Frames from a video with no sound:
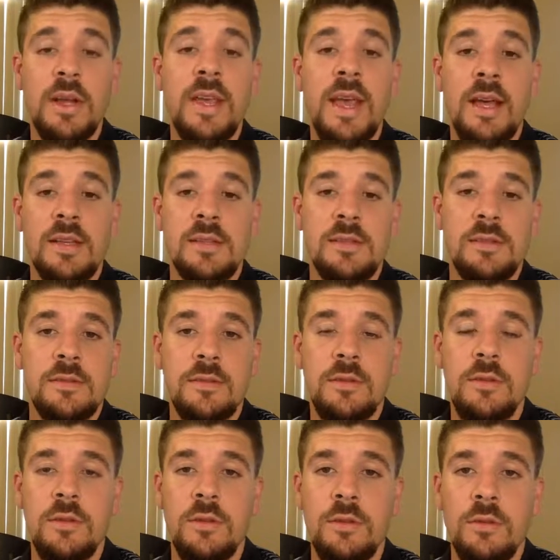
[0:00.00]
guest
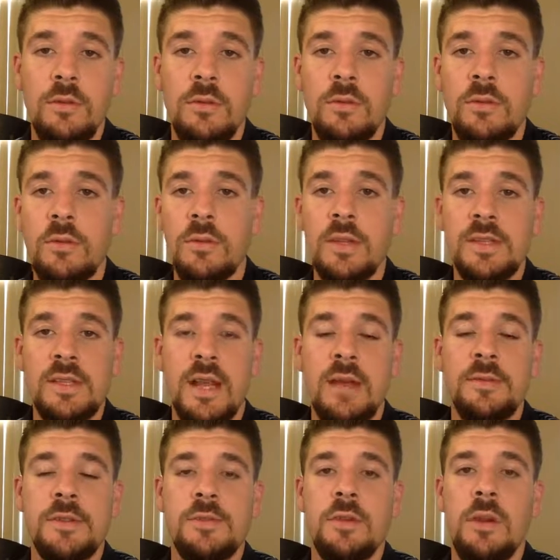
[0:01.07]
to this
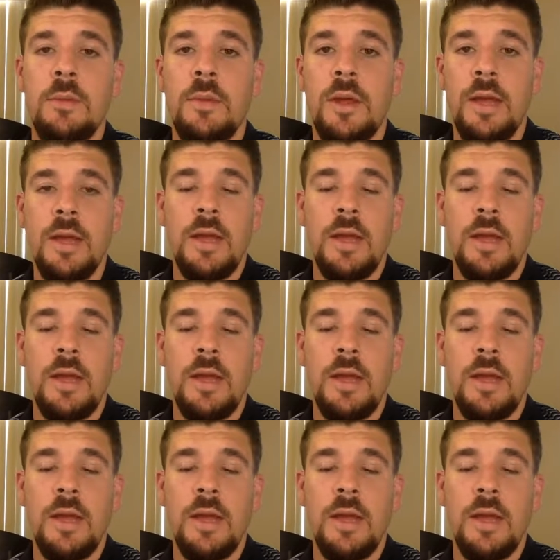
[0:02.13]
live stream.